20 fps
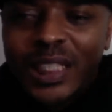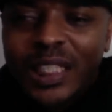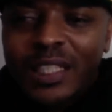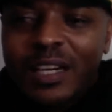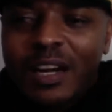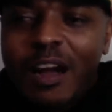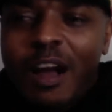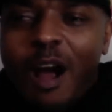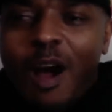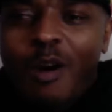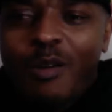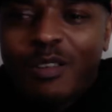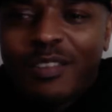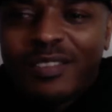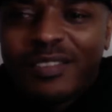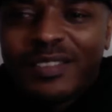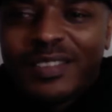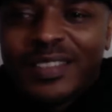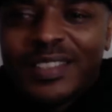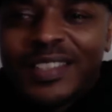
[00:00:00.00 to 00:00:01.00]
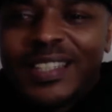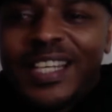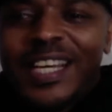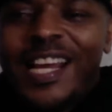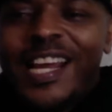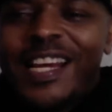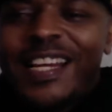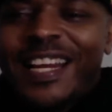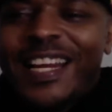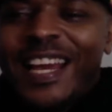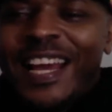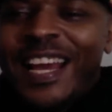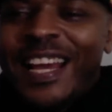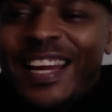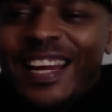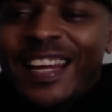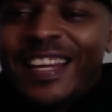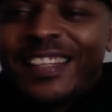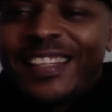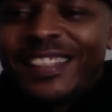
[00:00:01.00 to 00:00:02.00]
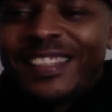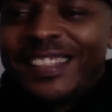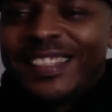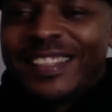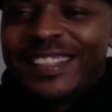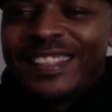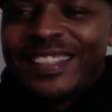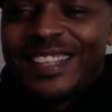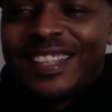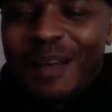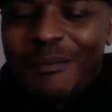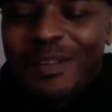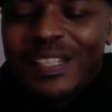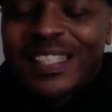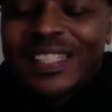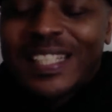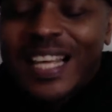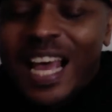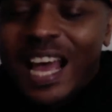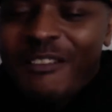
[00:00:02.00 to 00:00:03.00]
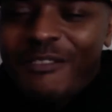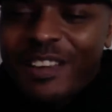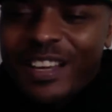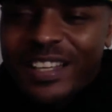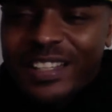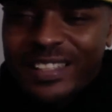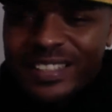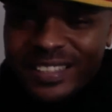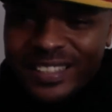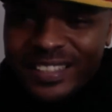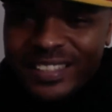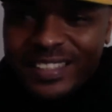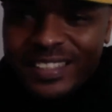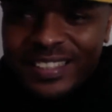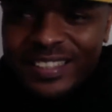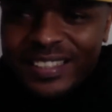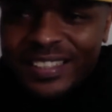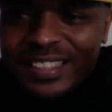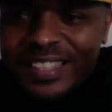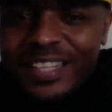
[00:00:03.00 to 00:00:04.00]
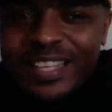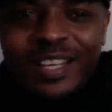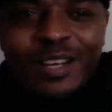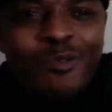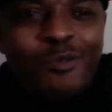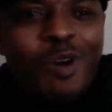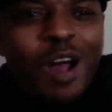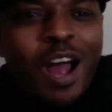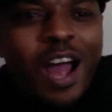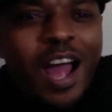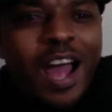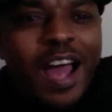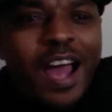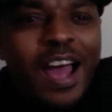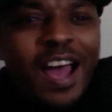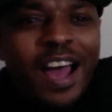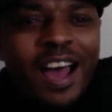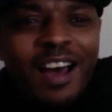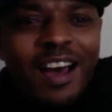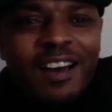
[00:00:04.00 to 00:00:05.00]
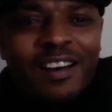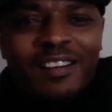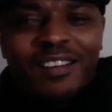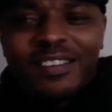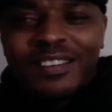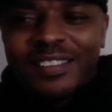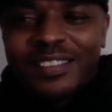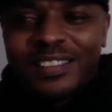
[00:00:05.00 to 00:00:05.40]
Go. He did it. Number 7. Wow.